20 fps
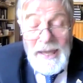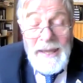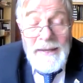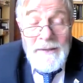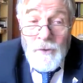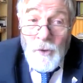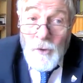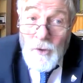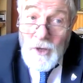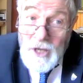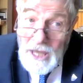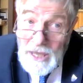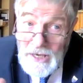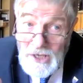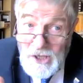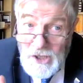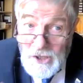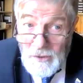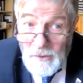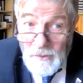and
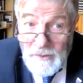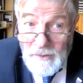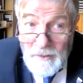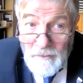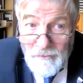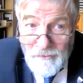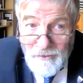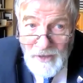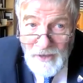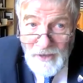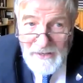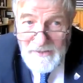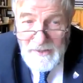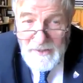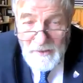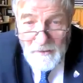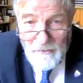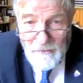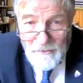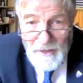occasional
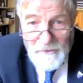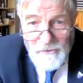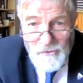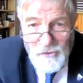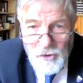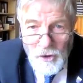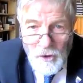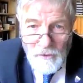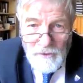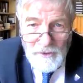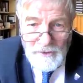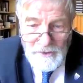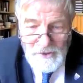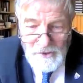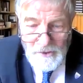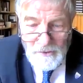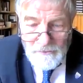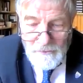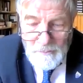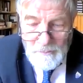invective and torrents
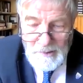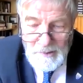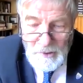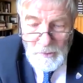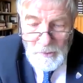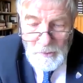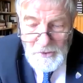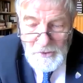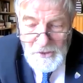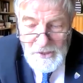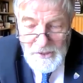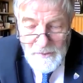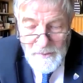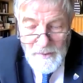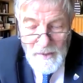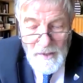of abuse